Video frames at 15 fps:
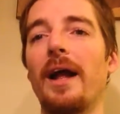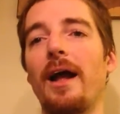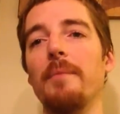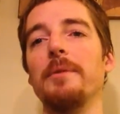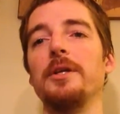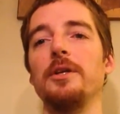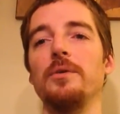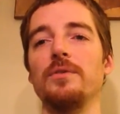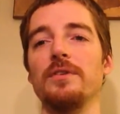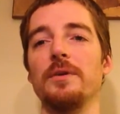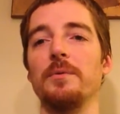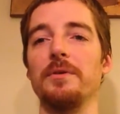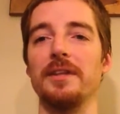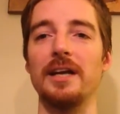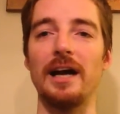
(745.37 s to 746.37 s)
I've been using it
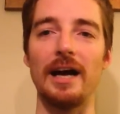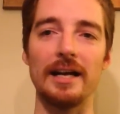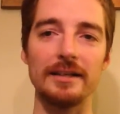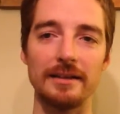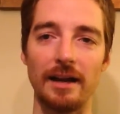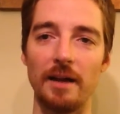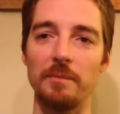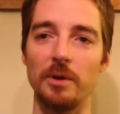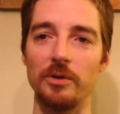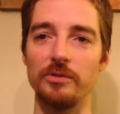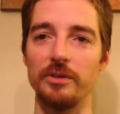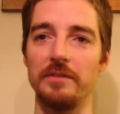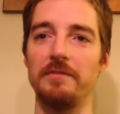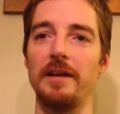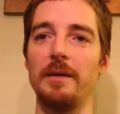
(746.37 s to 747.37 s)
with cotton, I
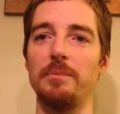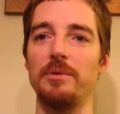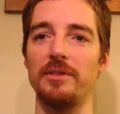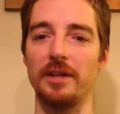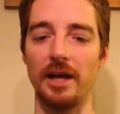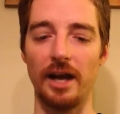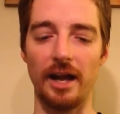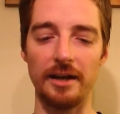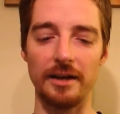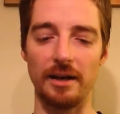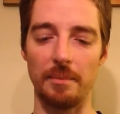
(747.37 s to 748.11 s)
mostly vape with cotton.